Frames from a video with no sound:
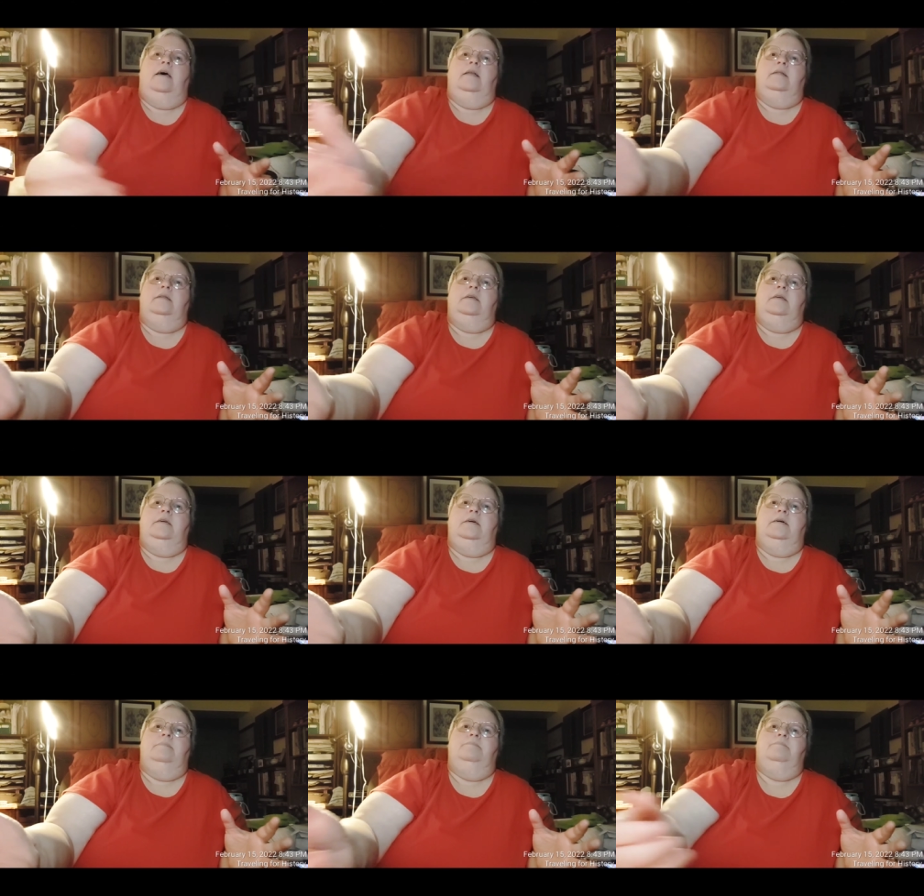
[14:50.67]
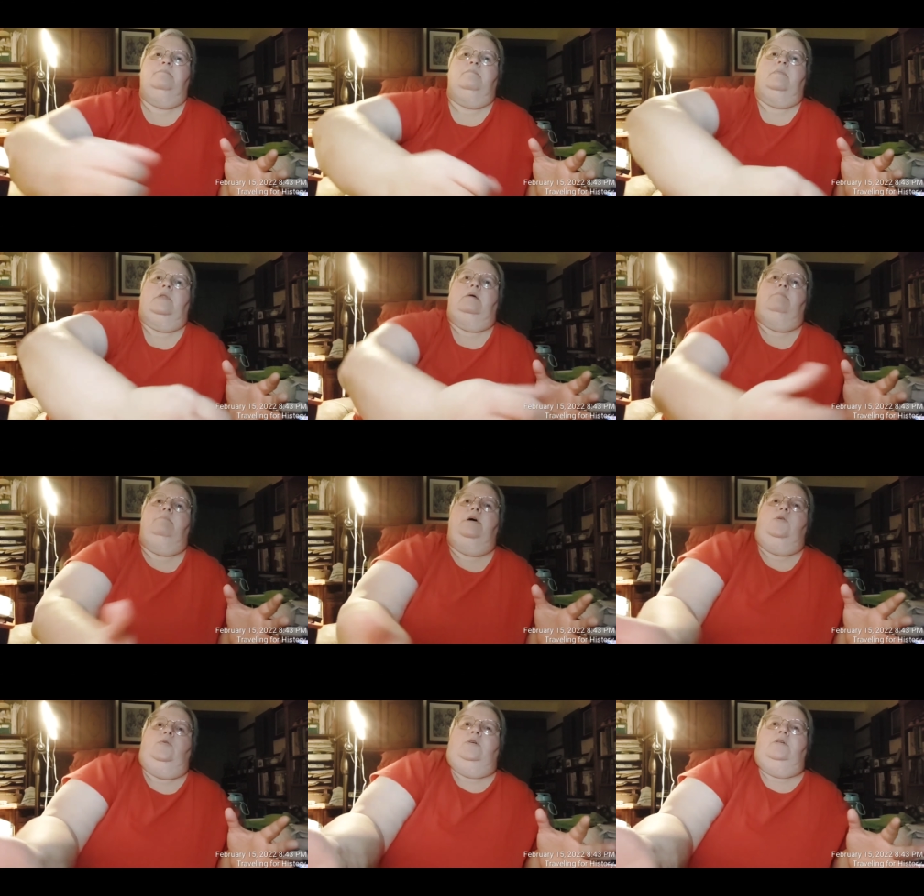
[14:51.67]
and the
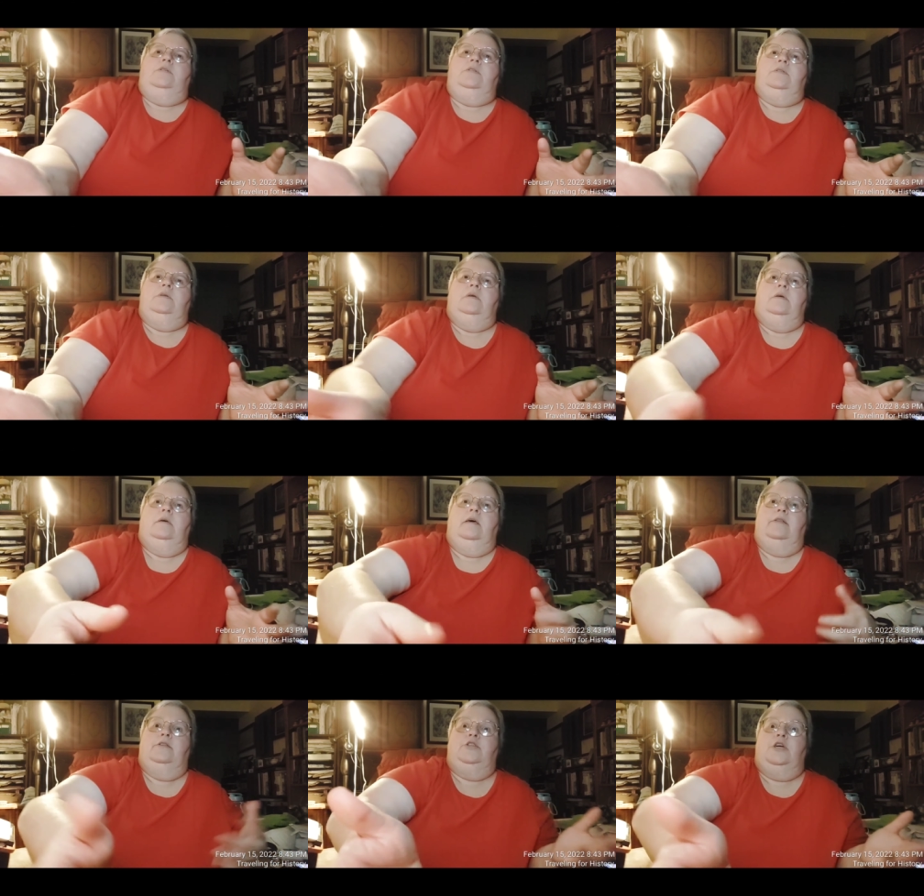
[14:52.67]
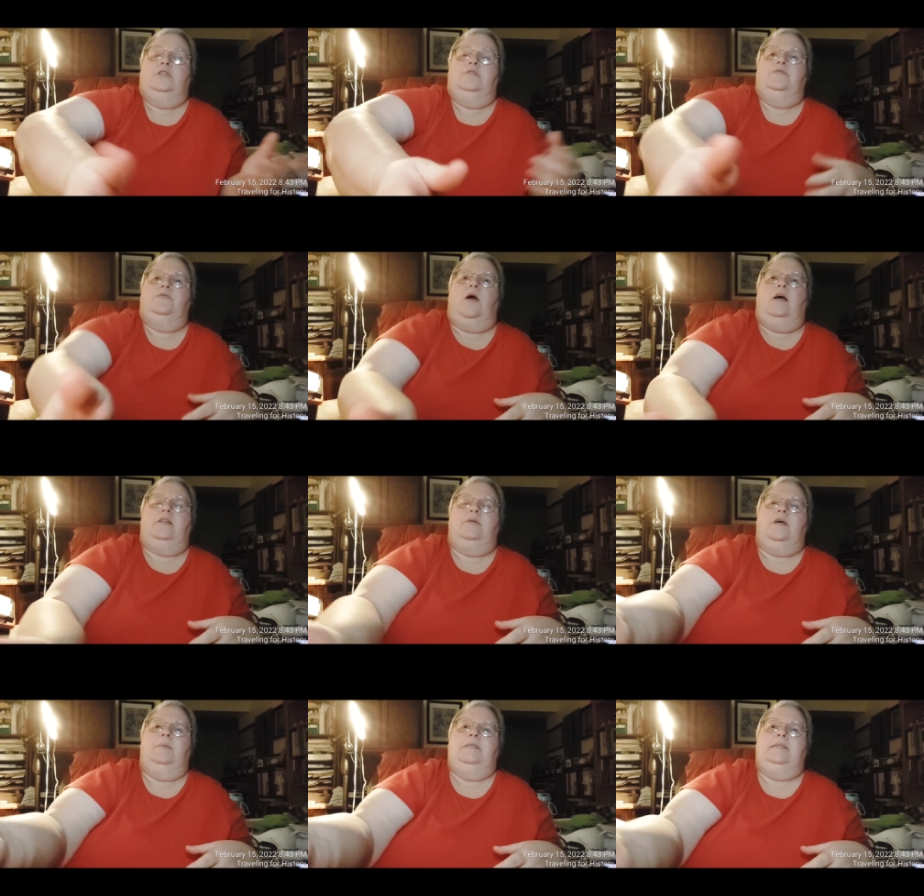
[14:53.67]
minerals and the chunks of rock
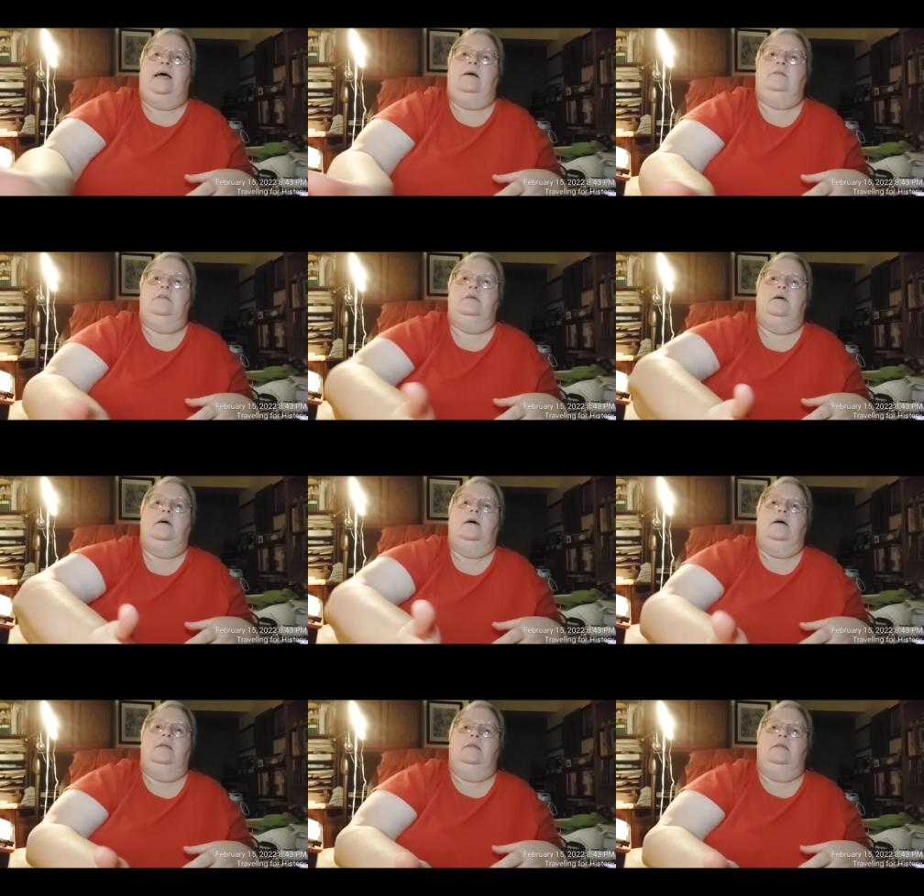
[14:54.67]
that are coming down the